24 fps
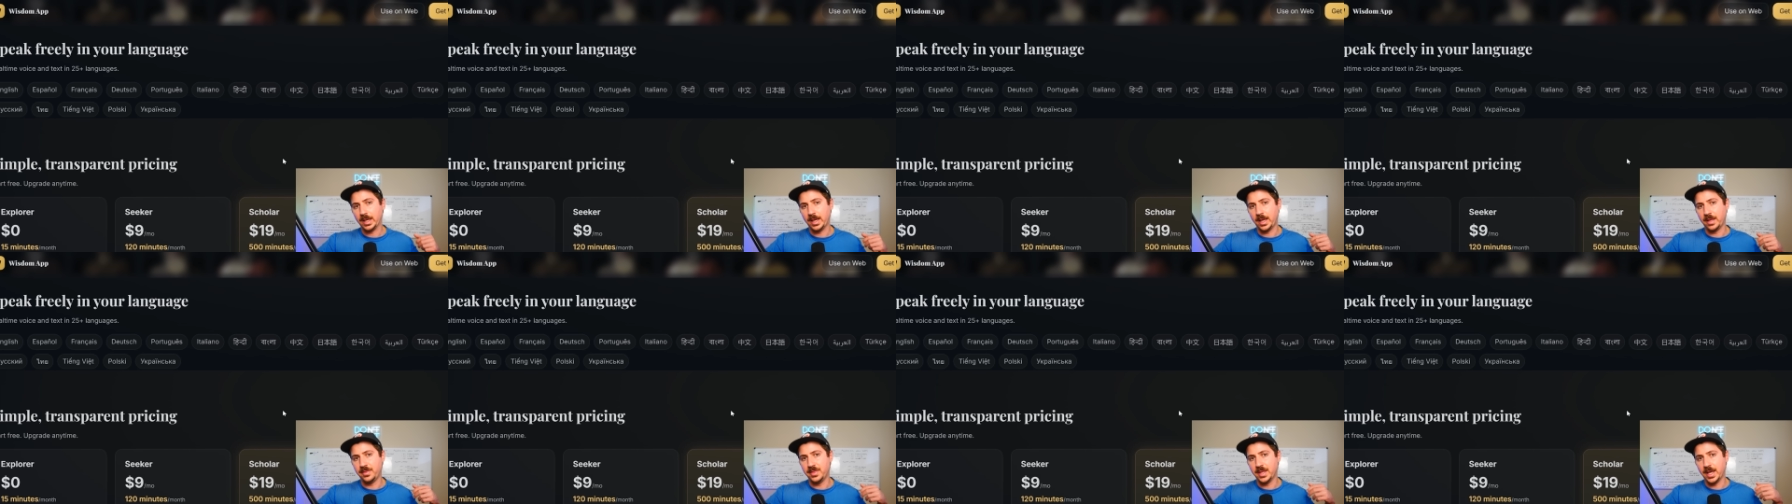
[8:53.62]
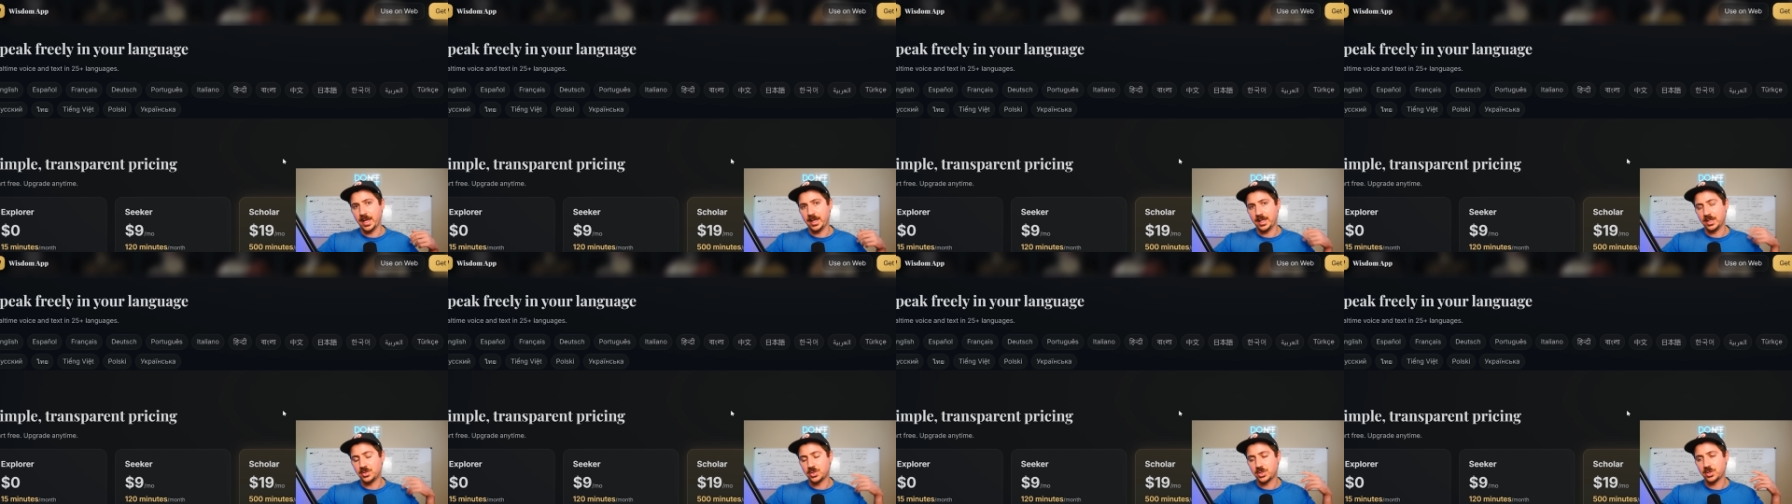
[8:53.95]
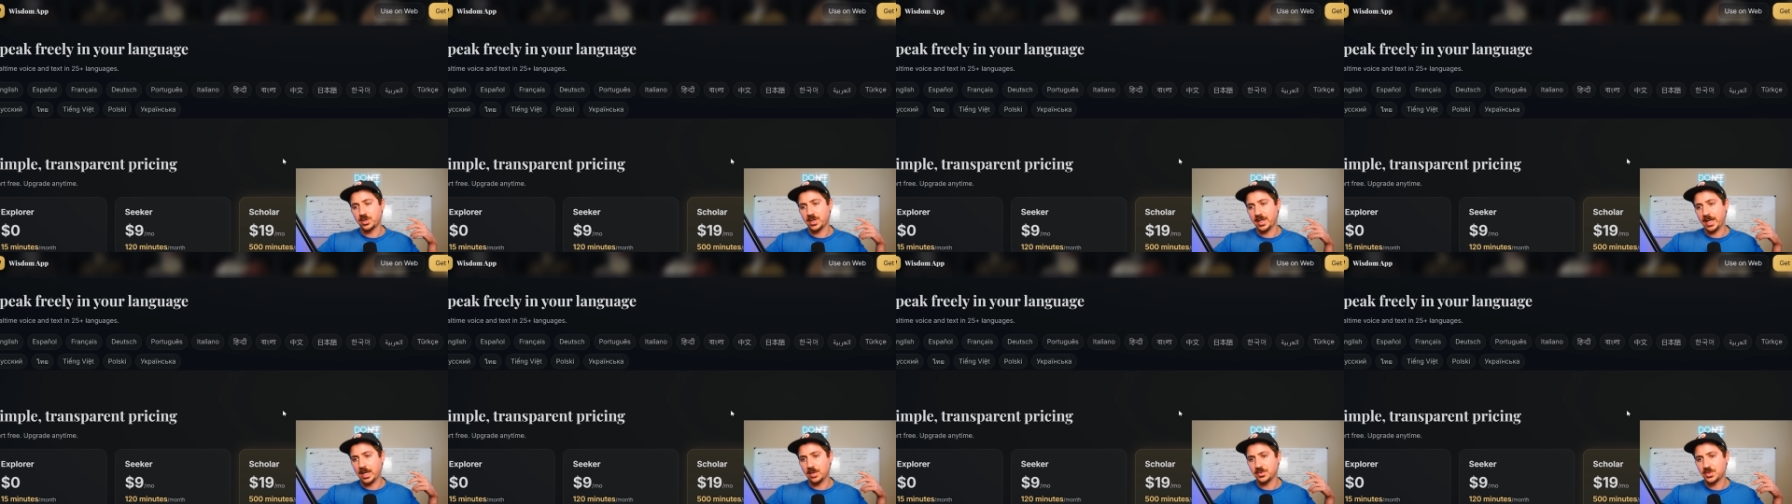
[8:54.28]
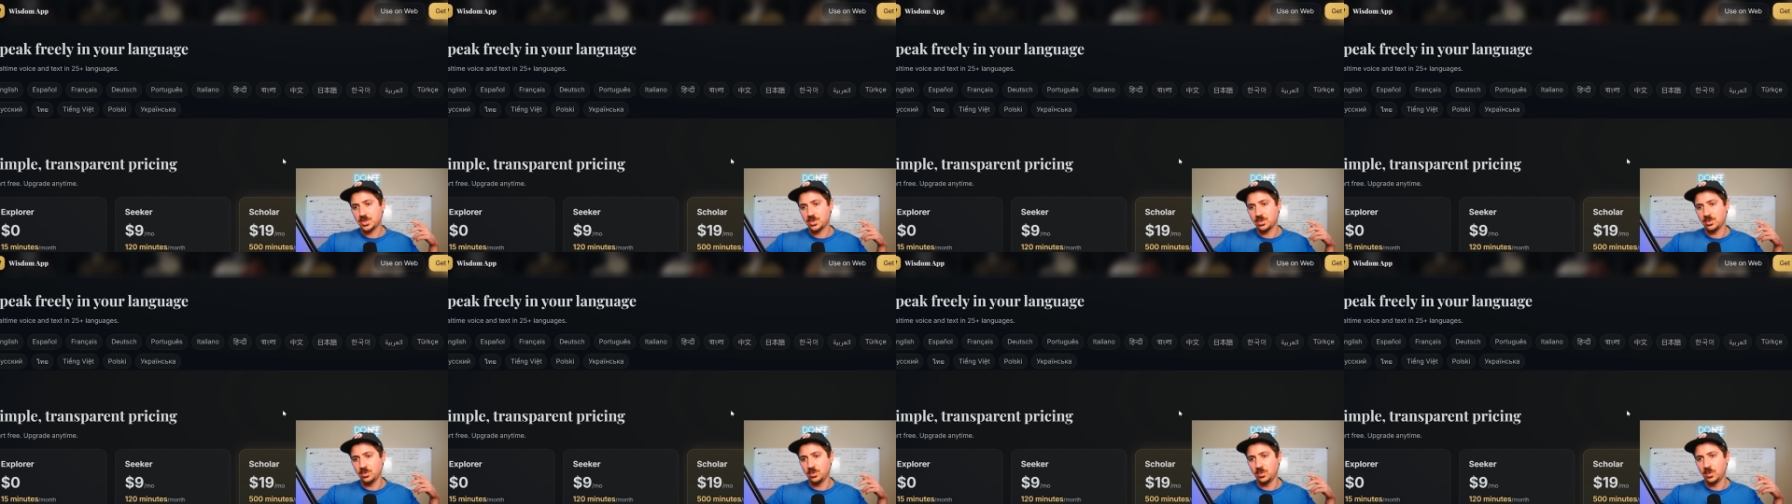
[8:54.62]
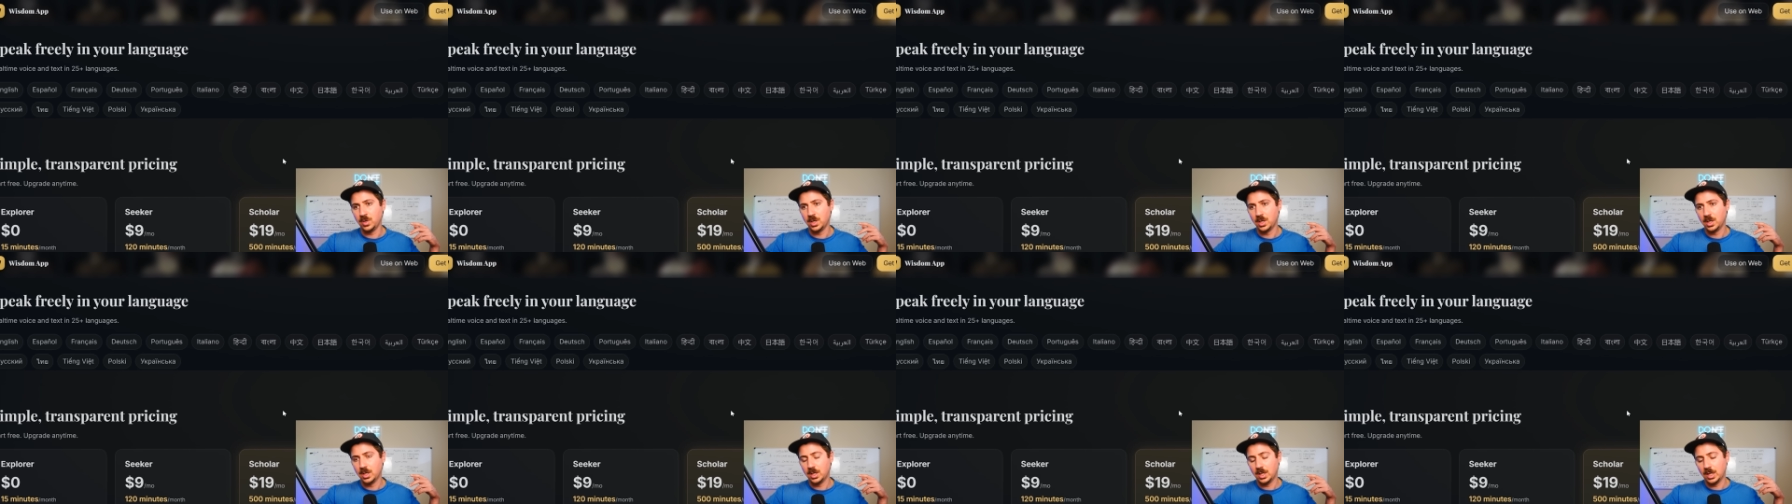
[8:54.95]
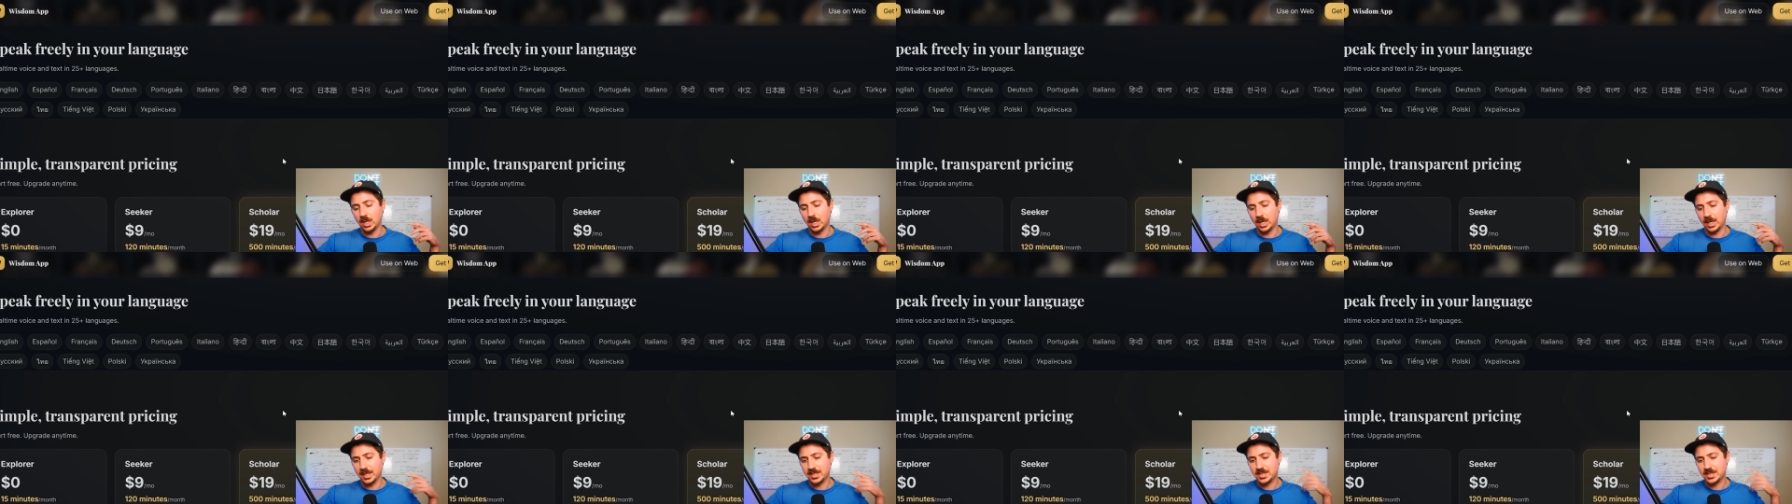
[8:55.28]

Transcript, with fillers: and that it turned out to uh,